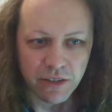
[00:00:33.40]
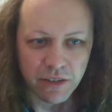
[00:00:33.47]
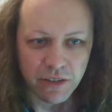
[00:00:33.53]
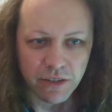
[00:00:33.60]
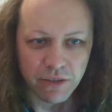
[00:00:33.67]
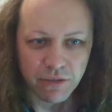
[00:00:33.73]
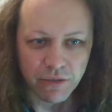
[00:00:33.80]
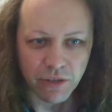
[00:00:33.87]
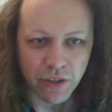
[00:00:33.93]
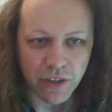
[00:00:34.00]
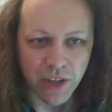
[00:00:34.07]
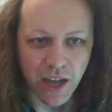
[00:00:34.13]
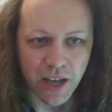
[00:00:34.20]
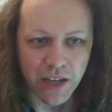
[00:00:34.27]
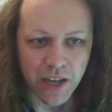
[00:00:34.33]
front
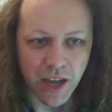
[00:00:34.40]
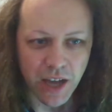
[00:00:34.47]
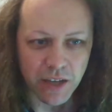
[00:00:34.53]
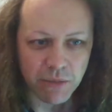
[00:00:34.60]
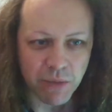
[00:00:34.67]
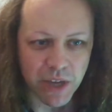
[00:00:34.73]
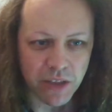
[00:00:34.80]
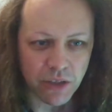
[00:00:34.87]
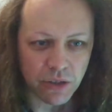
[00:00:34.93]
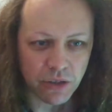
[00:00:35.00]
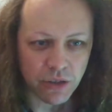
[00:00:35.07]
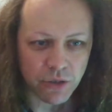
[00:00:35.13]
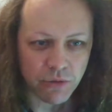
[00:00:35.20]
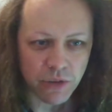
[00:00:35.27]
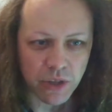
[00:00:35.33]
and it has made the
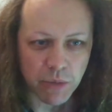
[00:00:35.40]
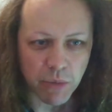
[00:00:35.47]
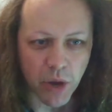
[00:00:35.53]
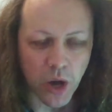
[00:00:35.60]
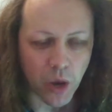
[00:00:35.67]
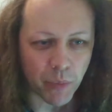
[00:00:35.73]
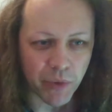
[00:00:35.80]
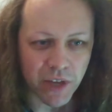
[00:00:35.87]
colours really pop.